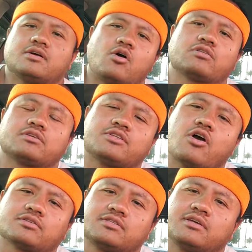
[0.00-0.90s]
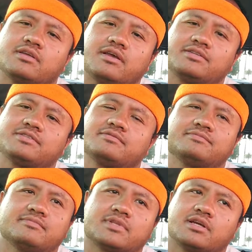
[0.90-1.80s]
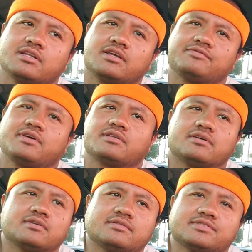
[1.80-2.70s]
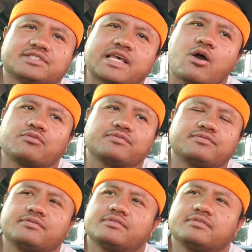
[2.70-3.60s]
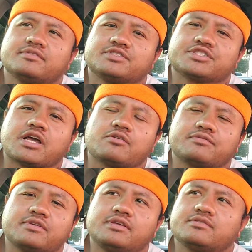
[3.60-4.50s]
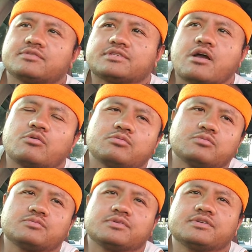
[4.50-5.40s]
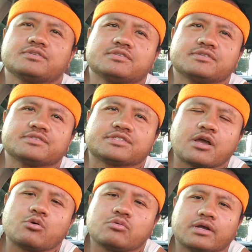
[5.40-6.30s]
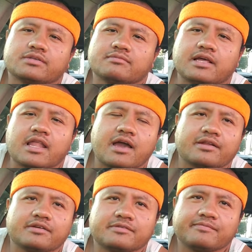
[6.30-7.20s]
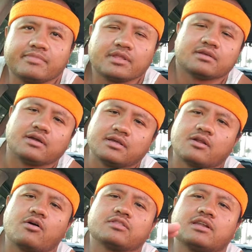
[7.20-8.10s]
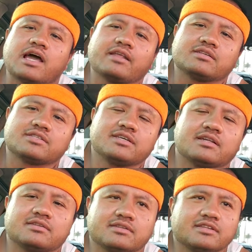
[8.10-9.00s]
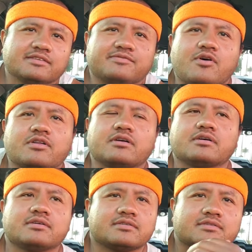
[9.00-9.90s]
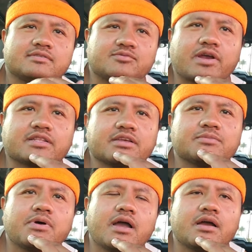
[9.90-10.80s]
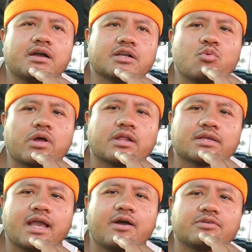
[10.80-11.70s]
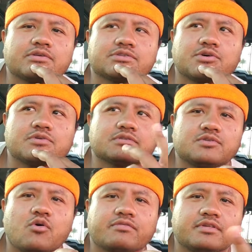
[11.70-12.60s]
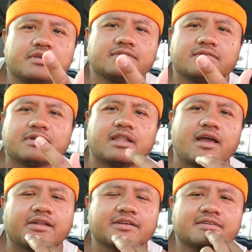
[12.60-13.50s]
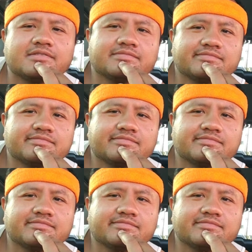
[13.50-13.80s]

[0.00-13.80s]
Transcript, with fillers: all the dark skinned Asian live in uh south southeast or south southwest of Atlanta and then all the lighter skin live on uh, right there by uh, Gwinnett County. So it's northeast of Atlanta.